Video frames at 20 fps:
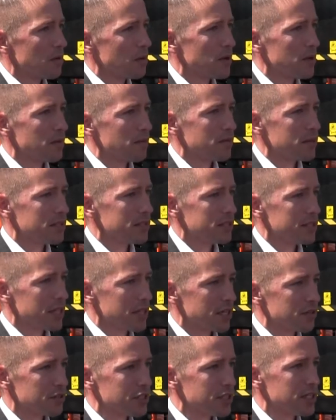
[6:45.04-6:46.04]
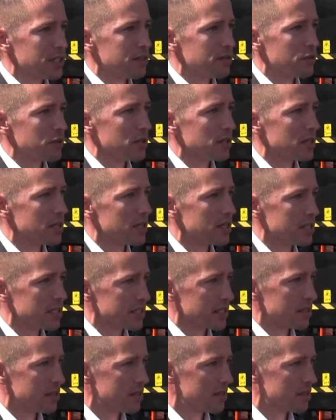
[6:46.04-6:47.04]
Well, JLG really
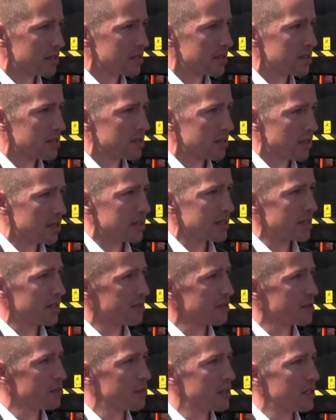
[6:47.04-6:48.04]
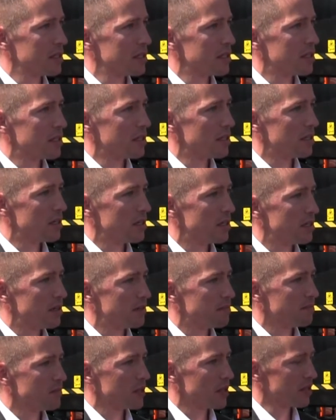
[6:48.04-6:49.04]
considers ourselves to be
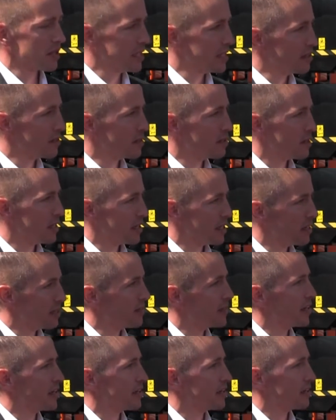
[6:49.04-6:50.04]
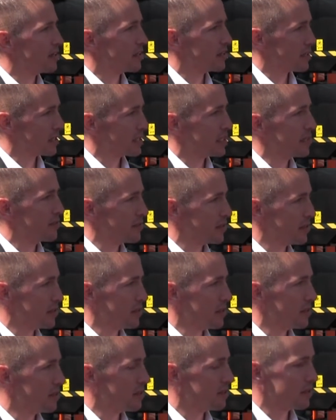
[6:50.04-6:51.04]
a leader, an innovator, and a safety
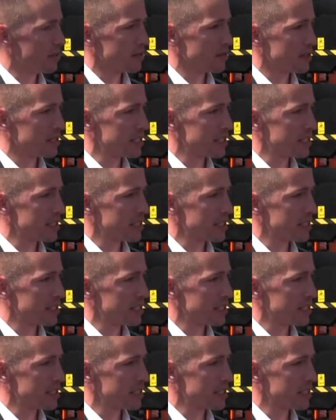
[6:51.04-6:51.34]
leader. You know,